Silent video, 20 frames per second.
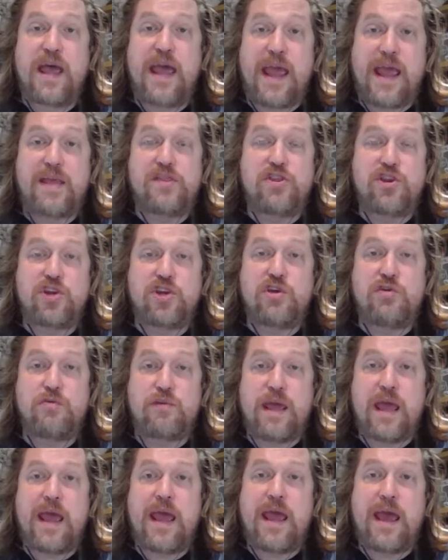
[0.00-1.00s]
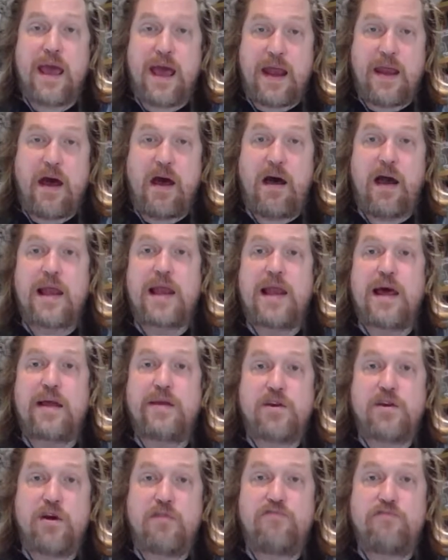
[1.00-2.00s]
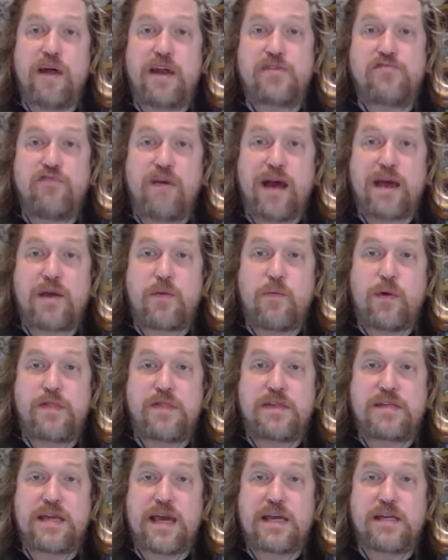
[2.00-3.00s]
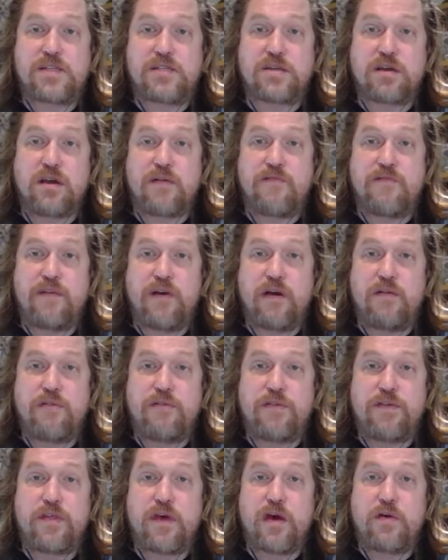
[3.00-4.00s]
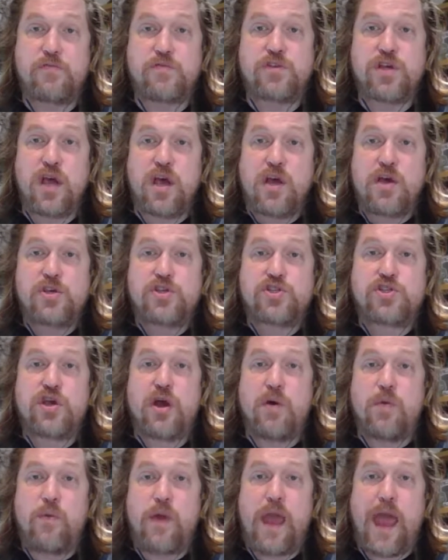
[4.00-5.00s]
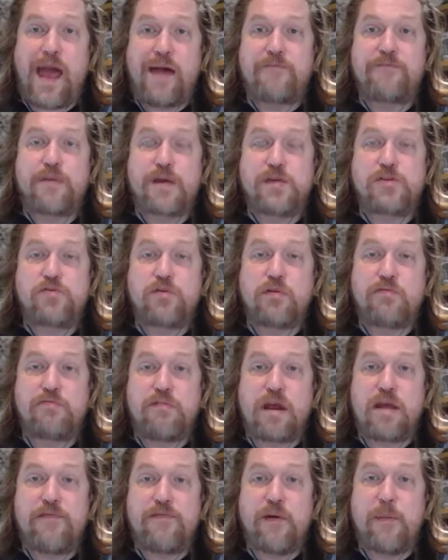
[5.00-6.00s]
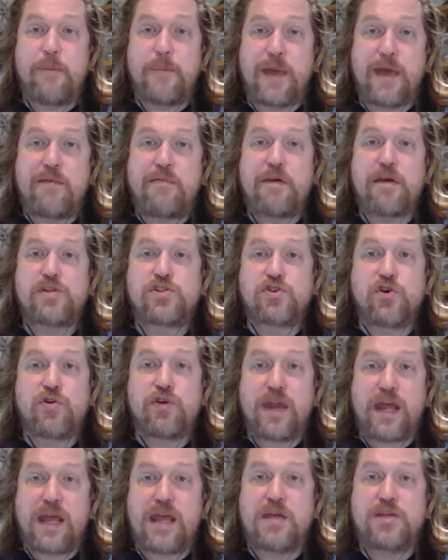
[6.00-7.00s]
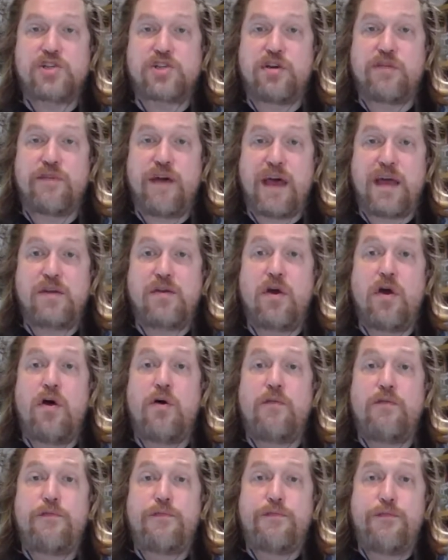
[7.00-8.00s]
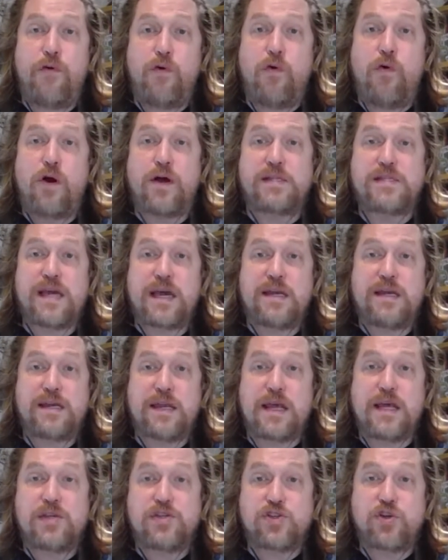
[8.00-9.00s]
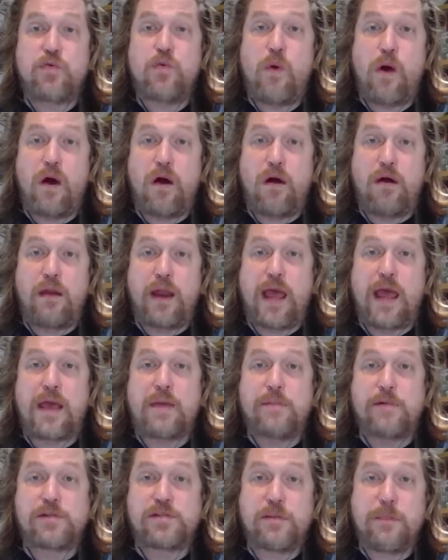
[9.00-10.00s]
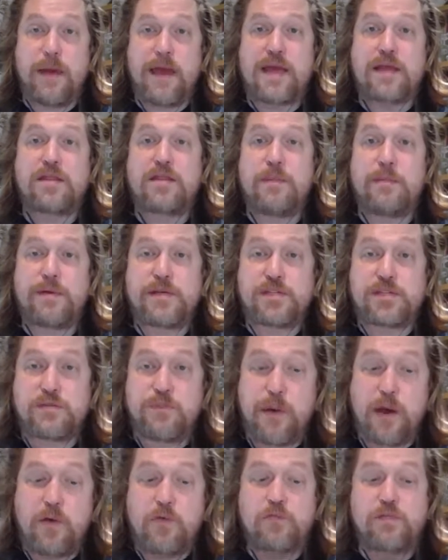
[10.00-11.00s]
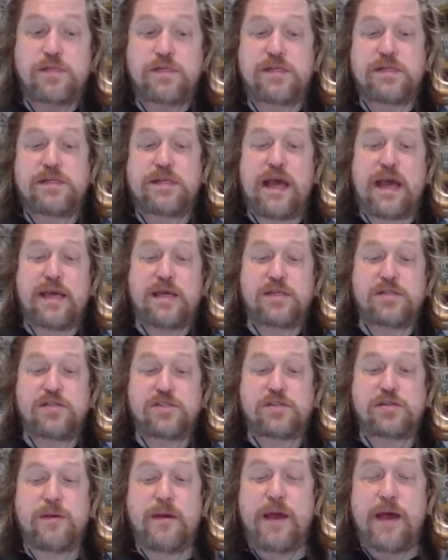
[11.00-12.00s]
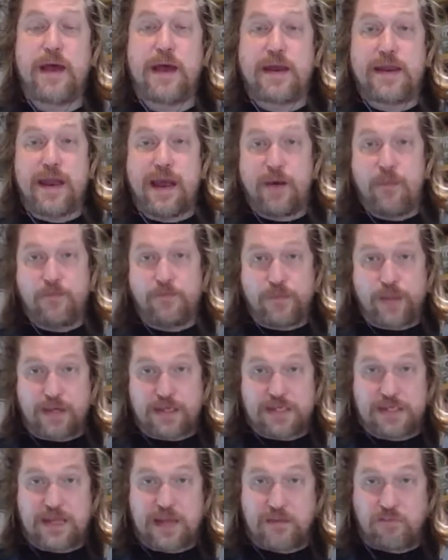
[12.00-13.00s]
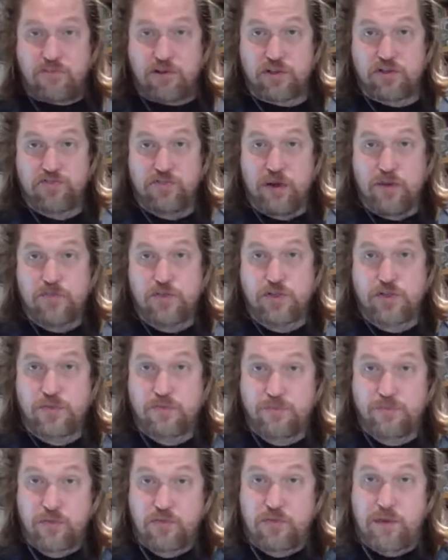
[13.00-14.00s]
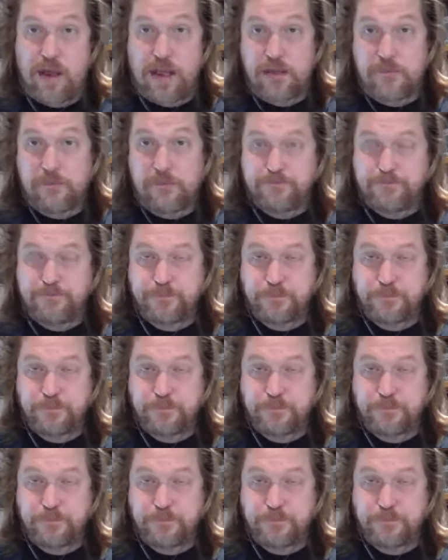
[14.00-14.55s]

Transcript: in the new year, and Highlander and Red Dragon when the dates are confirmed for those. So we have been doing refund periods on each event for attendees who aren't able to make the postponed dates. Now, as I said, Crossroads 3,